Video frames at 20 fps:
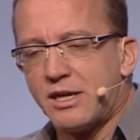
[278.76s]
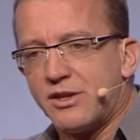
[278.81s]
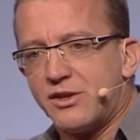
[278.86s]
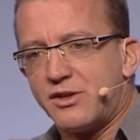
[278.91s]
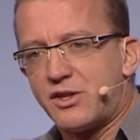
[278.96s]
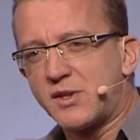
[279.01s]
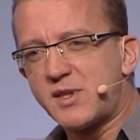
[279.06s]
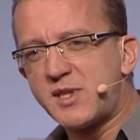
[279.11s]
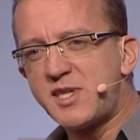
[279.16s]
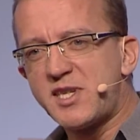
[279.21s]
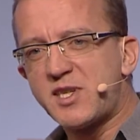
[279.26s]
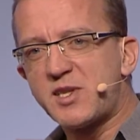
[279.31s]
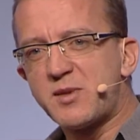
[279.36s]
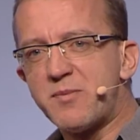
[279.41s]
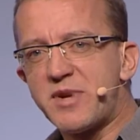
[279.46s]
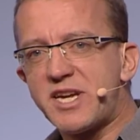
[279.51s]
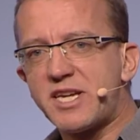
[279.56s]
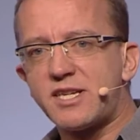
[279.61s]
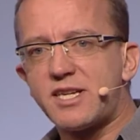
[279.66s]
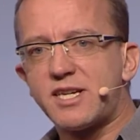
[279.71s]
Does this
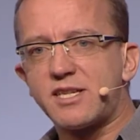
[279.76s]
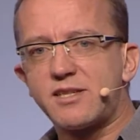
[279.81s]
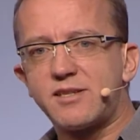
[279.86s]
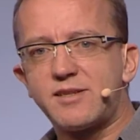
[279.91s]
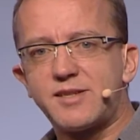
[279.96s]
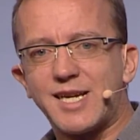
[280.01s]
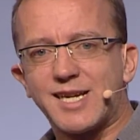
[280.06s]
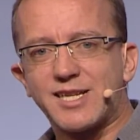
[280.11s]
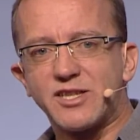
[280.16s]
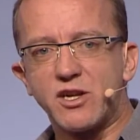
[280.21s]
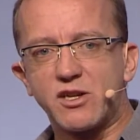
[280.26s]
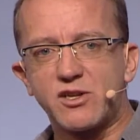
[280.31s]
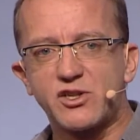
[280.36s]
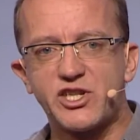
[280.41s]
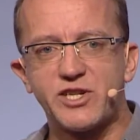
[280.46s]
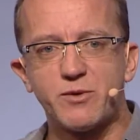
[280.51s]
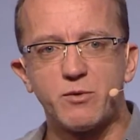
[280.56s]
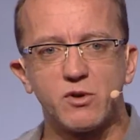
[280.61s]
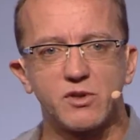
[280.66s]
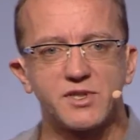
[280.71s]
mean that
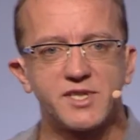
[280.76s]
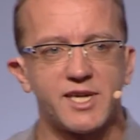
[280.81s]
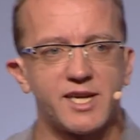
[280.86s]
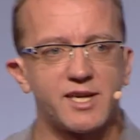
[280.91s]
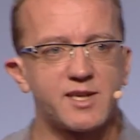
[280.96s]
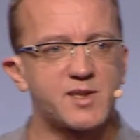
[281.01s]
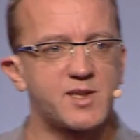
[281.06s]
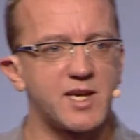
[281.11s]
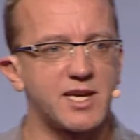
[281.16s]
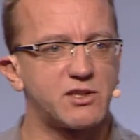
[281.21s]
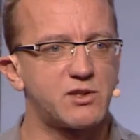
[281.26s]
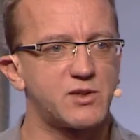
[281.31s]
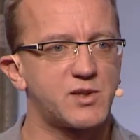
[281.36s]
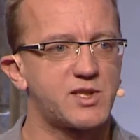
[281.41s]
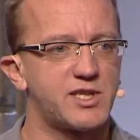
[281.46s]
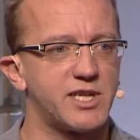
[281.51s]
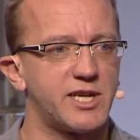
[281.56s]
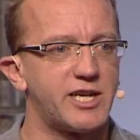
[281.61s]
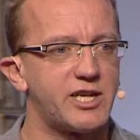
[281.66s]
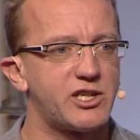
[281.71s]
technology will take center
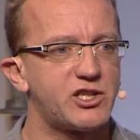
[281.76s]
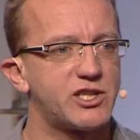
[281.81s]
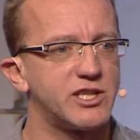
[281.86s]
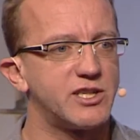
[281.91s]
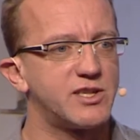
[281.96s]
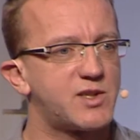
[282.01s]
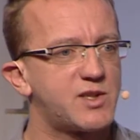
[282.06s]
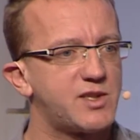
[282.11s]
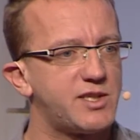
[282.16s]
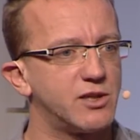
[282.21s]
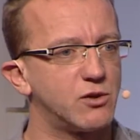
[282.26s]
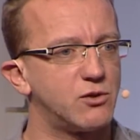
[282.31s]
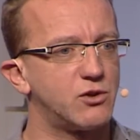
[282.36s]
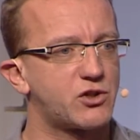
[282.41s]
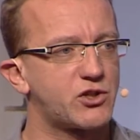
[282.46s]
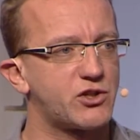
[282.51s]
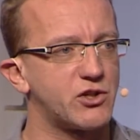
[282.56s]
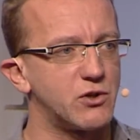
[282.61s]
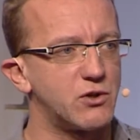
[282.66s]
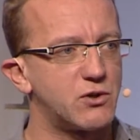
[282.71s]
stage and steal the
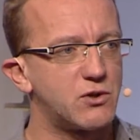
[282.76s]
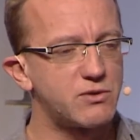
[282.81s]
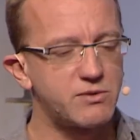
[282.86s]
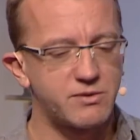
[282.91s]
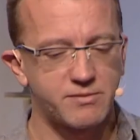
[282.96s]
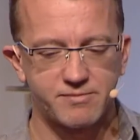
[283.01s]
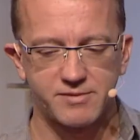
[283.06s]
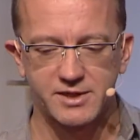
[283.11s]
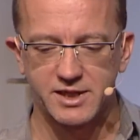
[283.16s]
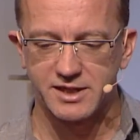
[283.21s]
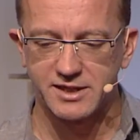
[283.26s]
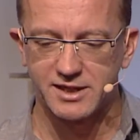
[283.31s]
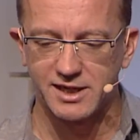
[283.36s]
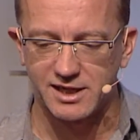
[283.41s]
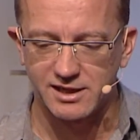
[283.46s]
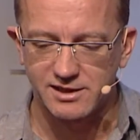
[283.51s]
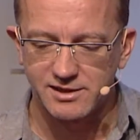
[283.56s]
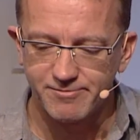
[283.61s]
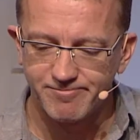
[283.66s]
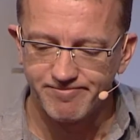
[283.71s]
show?
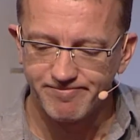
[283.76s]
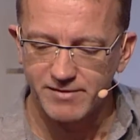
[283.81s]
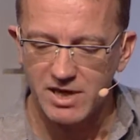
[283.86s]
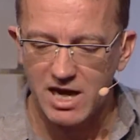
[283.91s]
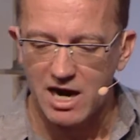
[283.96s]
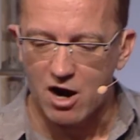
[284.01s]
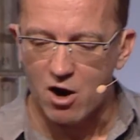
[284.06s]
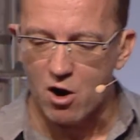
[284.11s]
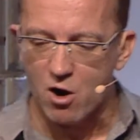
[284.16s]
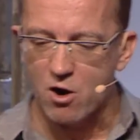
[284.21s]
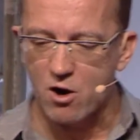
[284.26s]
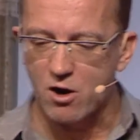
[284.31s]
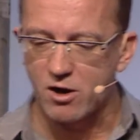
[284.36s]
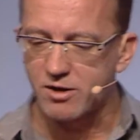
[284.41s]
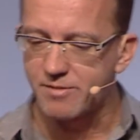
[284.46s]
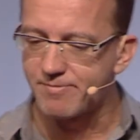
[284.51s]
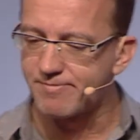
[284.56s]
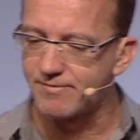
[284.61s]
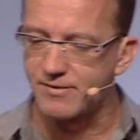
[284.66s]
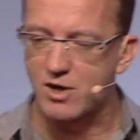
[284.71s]
That our
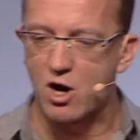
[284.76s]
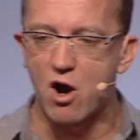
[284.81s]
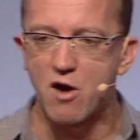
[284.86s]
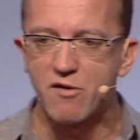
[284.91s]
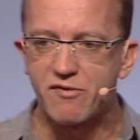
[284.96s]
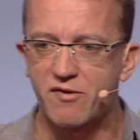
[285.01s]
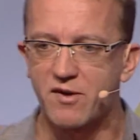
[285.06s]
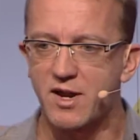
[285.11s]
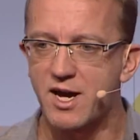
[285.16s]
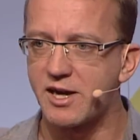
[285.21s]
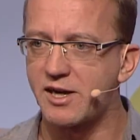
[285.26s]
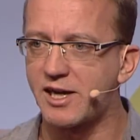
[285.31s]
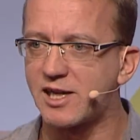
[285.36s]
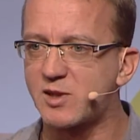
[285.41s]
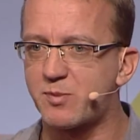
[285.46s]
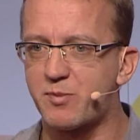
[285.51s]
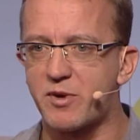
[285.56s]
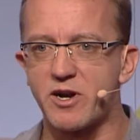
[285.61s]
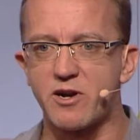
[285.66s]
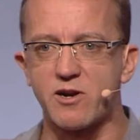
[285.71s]
offline
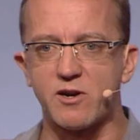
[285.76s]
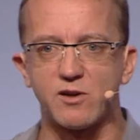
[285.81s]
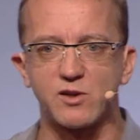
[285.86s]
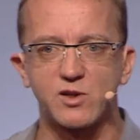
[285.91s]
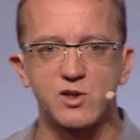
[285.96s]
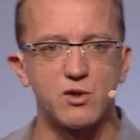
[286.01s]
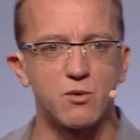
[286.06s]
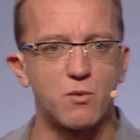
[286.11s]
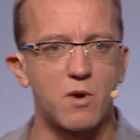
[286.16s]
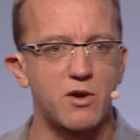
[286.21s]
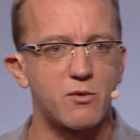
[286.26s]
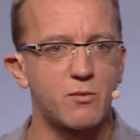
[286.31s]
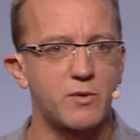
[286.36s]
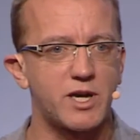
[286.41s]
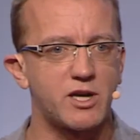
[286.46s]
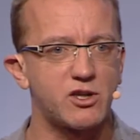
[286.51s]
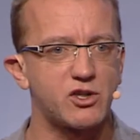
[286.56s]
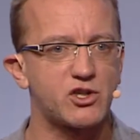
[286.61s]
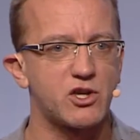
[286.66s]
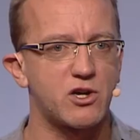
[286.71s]
experience, the one we
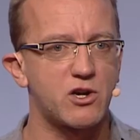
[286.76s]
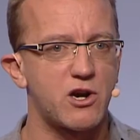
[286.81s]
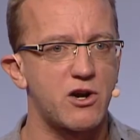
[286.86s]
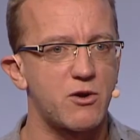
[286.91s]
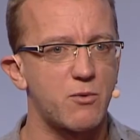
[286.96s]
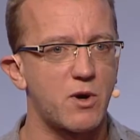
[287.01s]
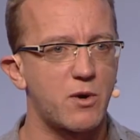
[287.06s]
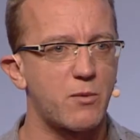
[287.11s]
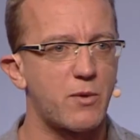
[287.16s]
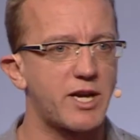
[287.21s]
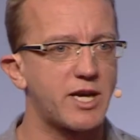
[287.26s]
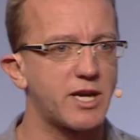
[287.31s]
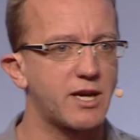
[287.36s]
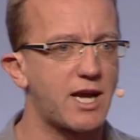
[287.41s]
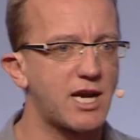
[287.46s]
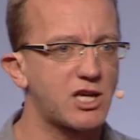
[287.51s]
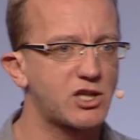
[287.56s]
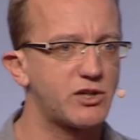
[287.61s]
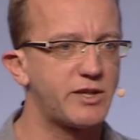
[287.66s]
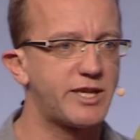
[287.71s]
enjoy, where we can
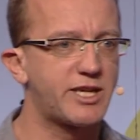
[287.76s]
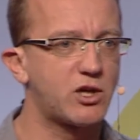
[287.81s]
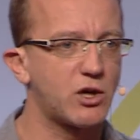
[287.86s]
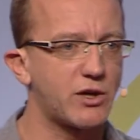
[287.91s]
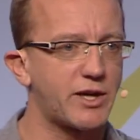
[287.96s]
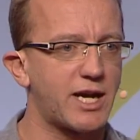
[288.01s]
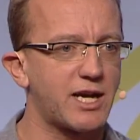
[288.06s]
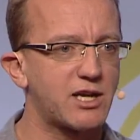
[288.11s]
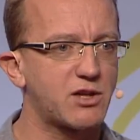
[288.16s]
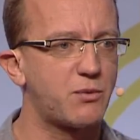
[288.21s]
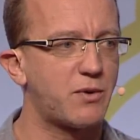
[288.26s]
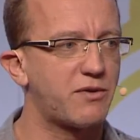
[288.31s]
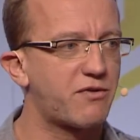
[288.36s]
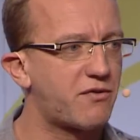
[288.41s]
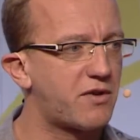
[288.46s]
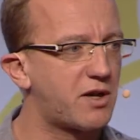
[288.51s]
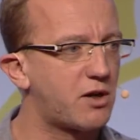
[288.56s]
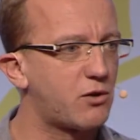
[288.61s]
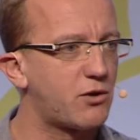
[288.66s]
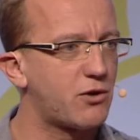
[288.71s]
actually connect with
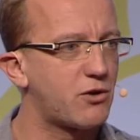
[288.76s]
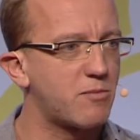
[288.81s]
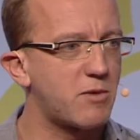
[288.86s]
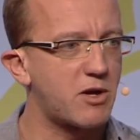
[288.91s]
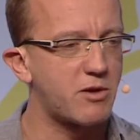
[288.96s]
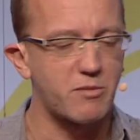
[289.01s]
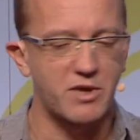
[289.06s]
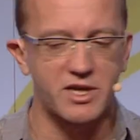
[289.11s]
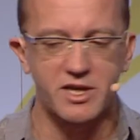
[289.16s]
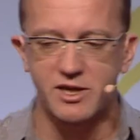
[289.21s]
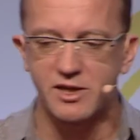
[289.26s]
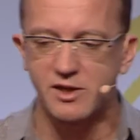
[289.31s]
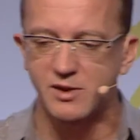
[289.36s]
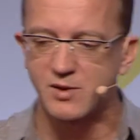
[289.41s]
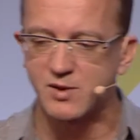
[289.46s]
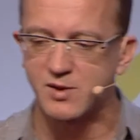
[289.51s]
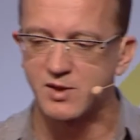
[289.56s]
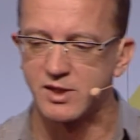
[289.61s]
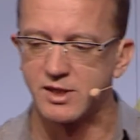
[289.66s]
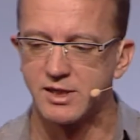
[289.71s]
fellow human
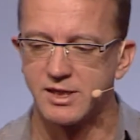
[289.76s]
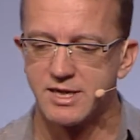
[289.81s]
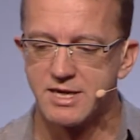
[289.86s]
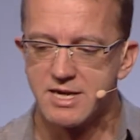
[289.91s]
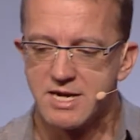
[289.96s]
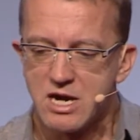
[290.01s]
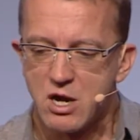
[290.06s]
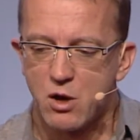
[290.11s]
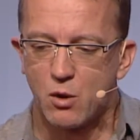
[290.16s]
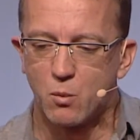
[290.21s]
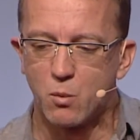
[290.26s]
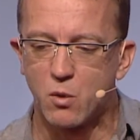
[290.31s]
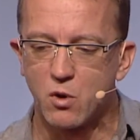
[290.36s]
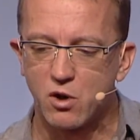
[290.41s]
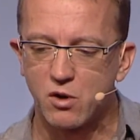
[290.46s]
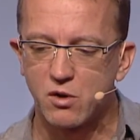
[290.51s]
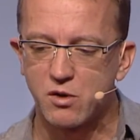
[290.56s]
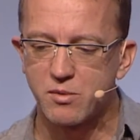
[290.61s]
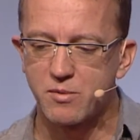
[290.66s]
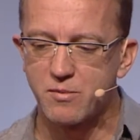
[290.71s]
beings,
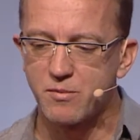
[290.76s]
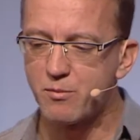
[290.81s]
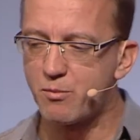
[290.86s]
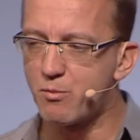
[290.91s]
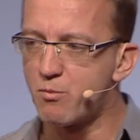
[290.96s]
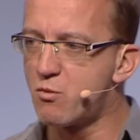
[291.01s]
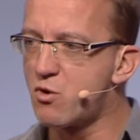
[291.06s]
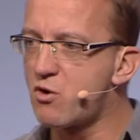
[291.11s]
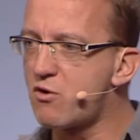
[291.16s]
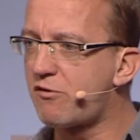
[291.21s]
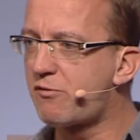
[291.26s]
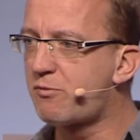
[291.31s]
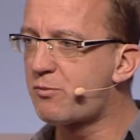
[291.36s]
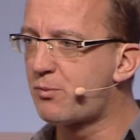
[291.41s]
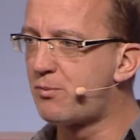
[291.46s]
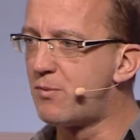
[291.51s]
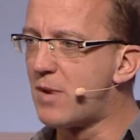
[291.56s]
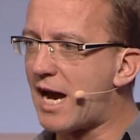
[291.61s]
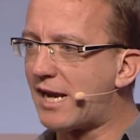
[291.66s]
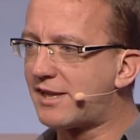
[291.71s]
will move
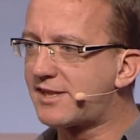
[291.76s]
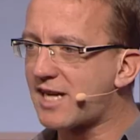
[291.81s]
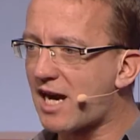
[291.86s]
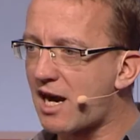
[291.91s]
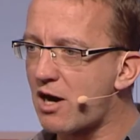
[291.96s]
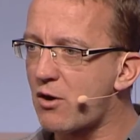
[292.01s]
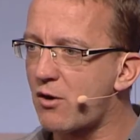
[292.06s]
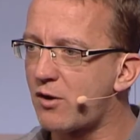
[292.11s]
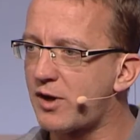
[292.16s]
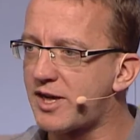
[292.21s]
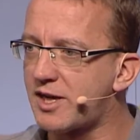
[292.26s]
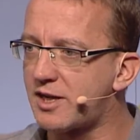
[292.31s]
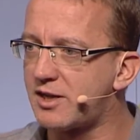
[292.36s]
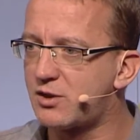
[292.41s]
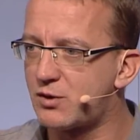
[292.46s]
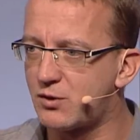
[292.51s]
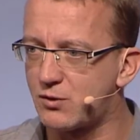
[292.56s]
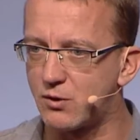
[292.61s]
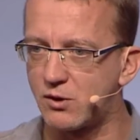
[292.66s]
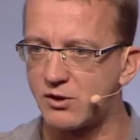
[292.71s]
entirely
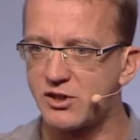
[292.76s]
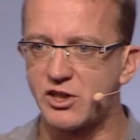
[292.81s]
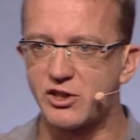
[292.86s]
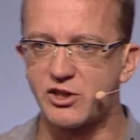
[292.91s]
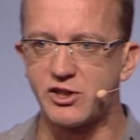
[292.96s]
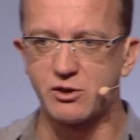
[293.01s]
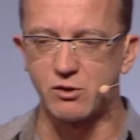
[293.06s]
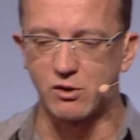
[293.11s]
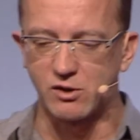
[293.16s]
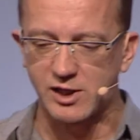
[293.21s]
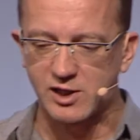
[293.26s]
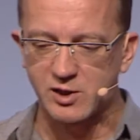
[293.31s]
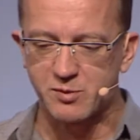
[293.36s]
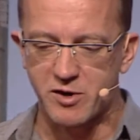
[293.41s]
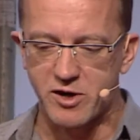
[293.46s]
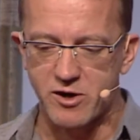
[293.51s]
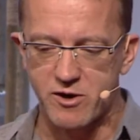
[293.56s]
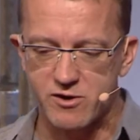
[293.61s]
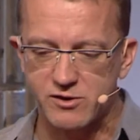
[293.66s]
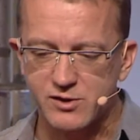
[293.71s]
to a digital
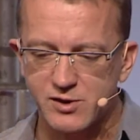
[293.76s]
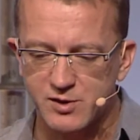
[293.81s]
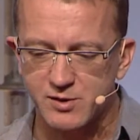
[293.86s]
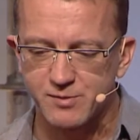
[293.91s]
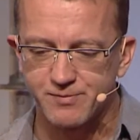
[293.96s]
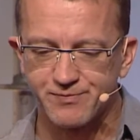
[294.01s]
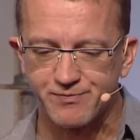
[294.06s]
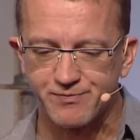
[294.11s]
experience?